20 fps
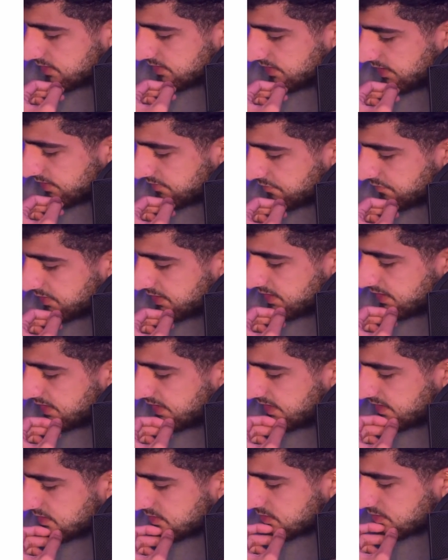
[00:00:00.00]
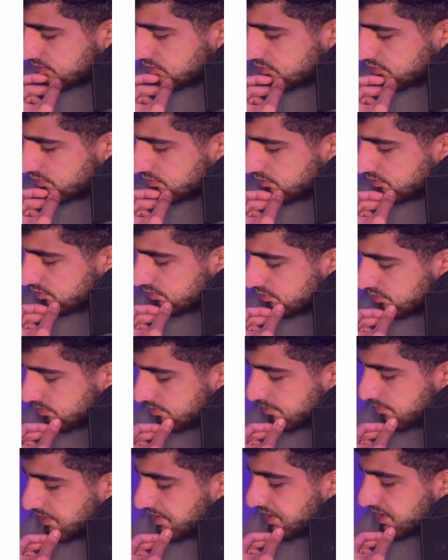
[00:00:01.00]
that we need to
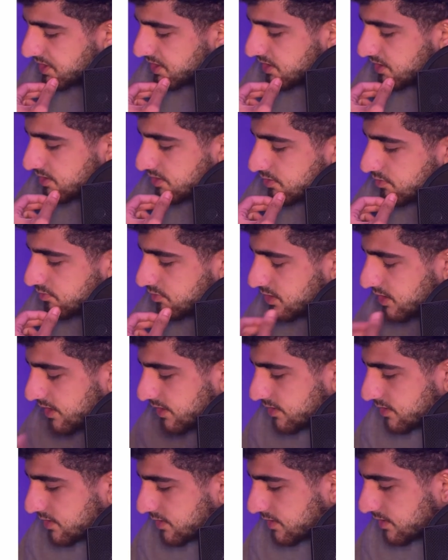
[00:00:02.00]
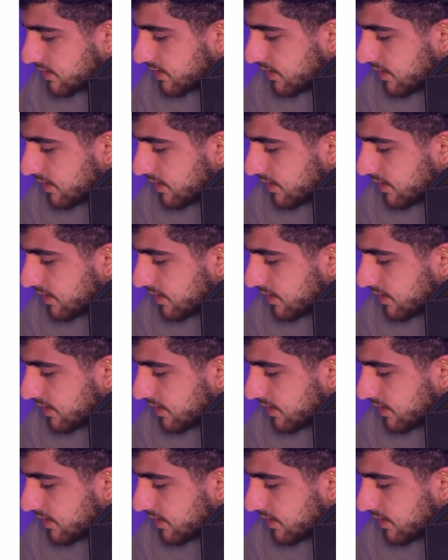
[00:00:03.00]
merge these 2 chains.